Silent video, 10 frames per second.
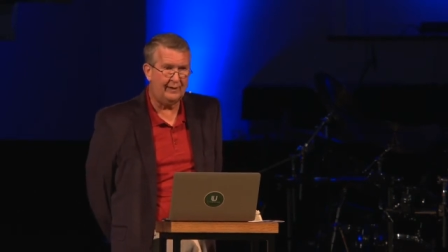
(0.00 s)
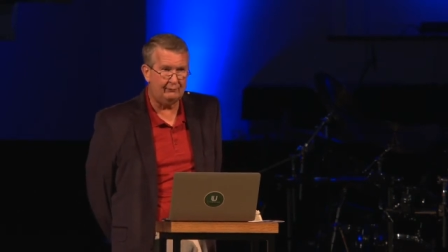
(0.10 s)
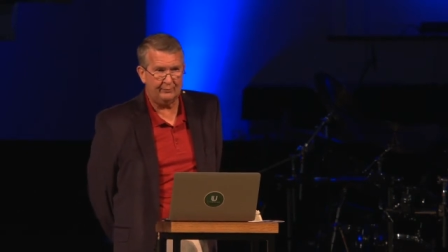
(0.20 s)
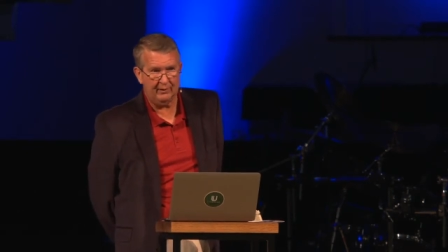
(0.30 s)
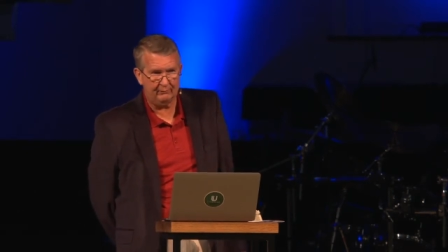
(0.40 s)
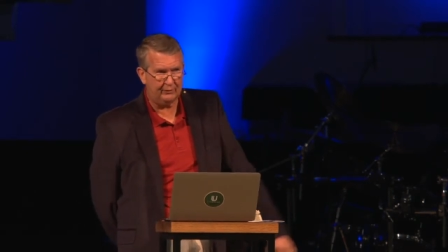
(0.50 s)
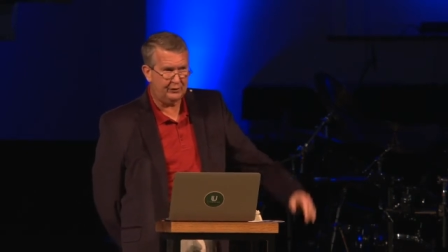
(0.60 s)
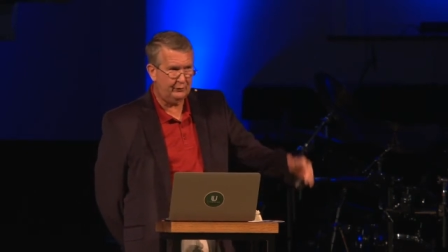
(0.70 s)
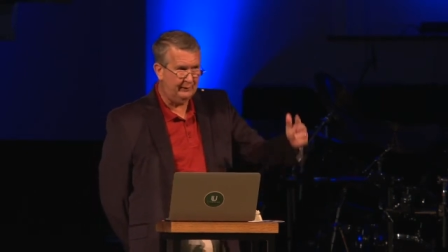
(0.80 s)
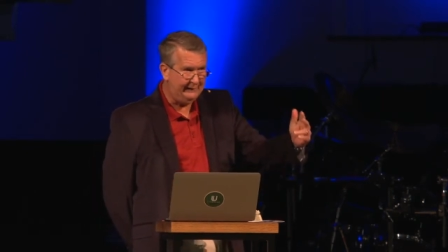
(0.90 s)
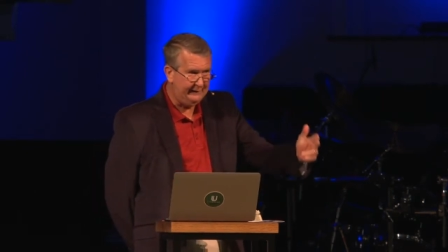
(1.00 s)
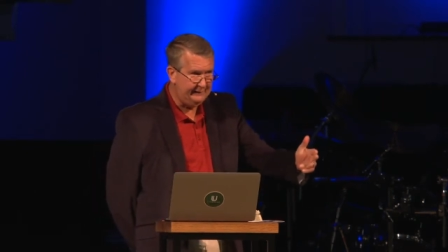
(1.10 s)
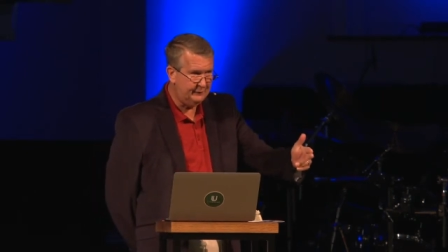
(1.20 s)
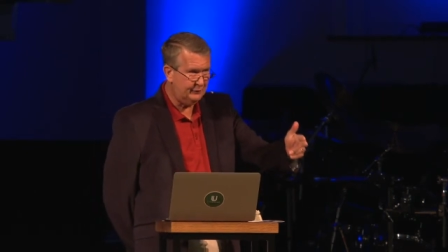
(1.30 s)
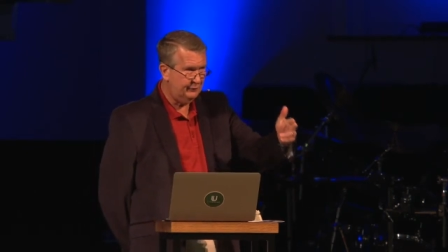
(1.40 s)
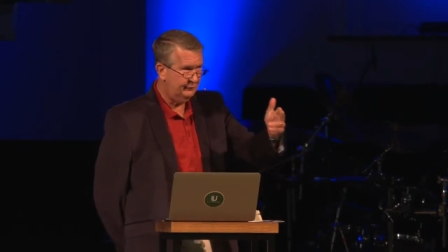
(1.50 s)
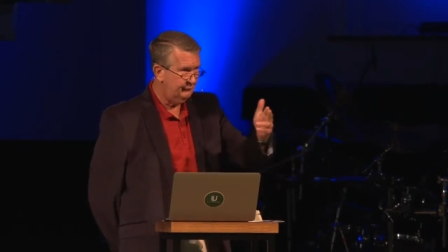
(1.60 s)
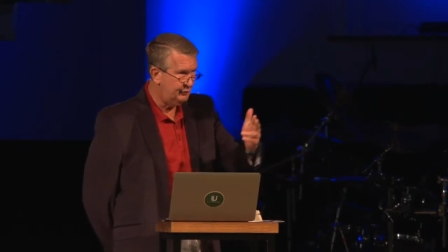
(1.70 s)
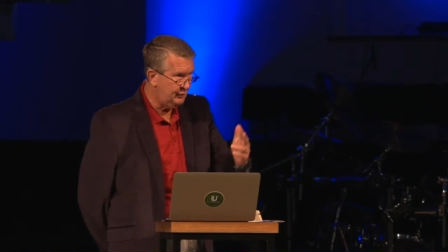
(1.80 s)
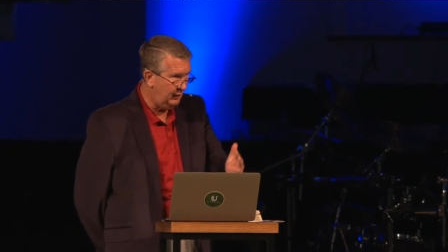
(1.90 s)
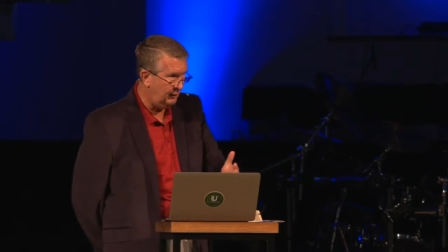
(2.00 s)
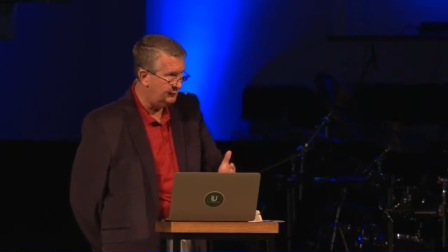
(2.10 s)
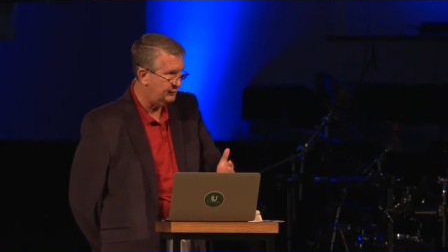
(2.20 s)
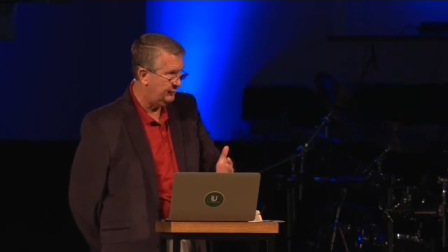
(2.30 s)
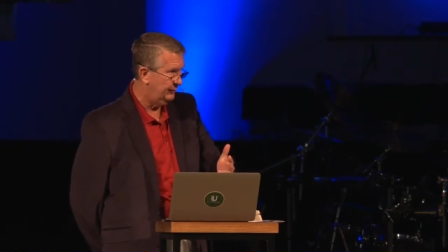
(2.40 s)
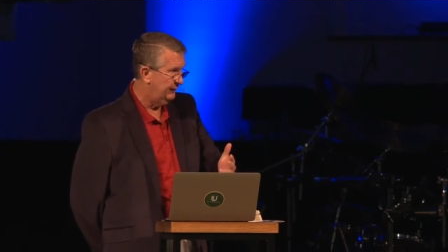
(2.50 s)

Now remember, to each church,